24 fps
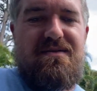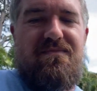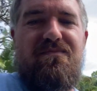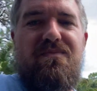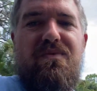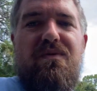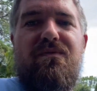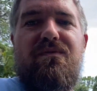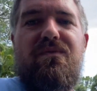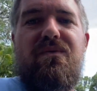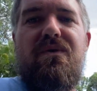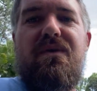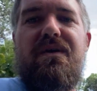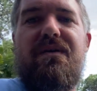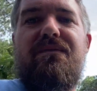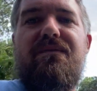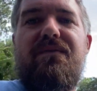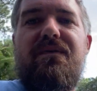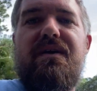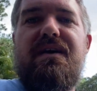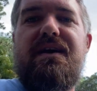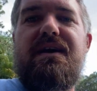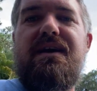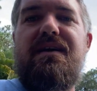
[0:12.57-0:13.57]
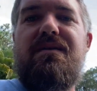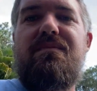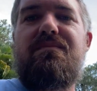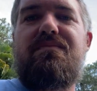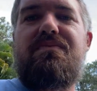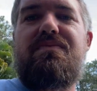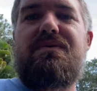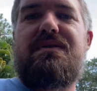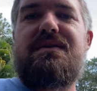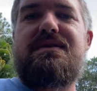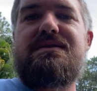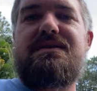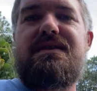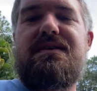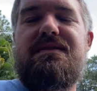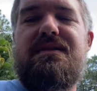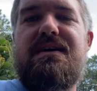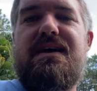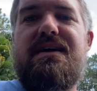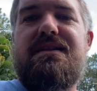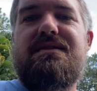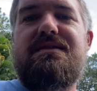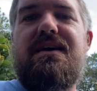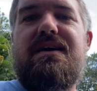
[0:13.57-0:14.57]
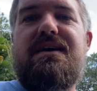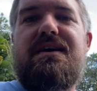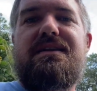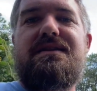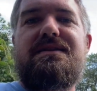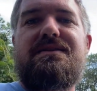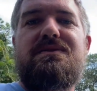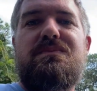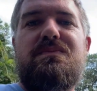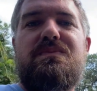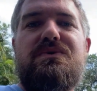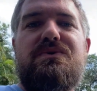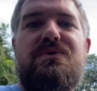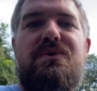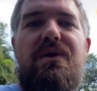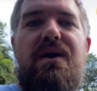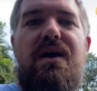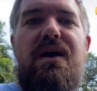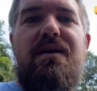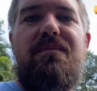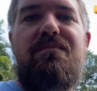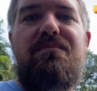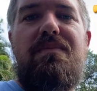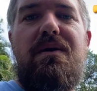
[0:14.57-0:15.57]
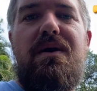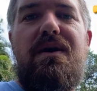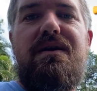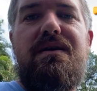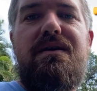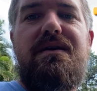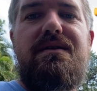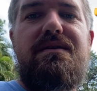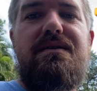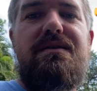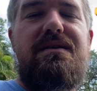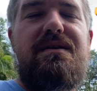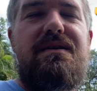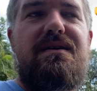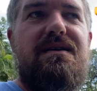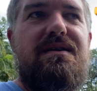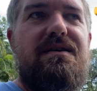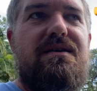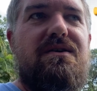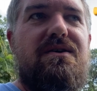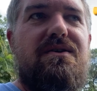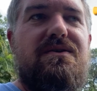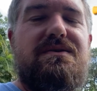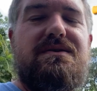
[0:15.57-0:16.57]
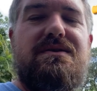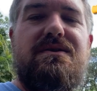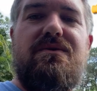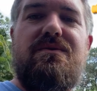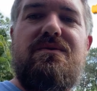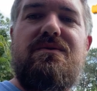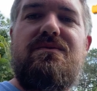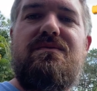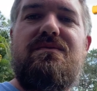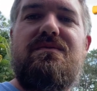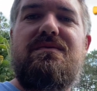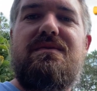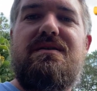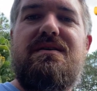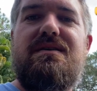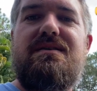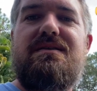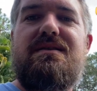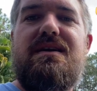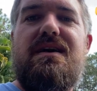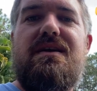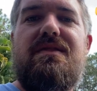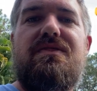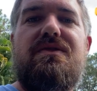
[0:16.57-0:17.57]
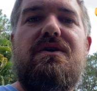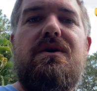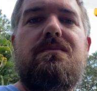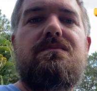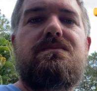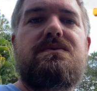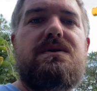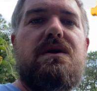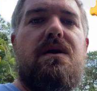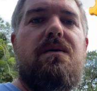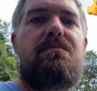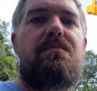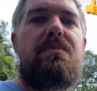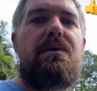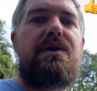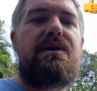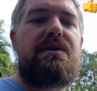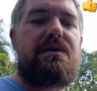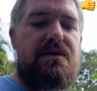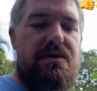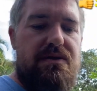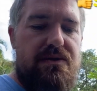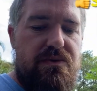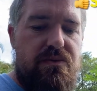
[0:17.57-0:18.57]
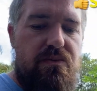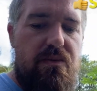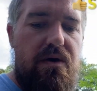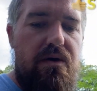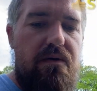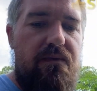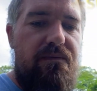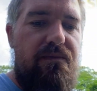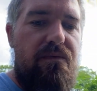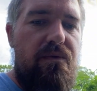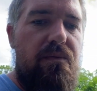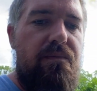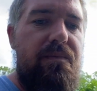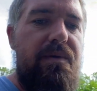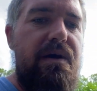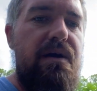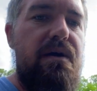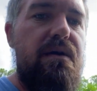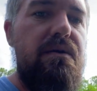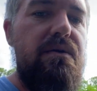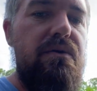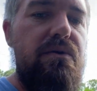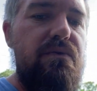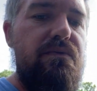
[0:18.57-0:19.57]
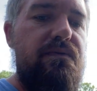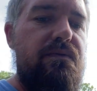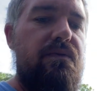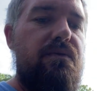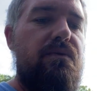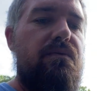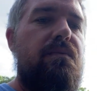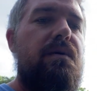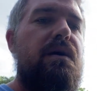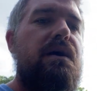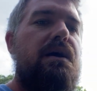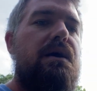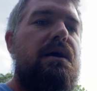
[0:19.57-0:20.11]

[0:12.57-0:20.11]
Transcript: Before I forget, please hit that like and subscribe button and also hit that thumbs up button as well for me on YouTube.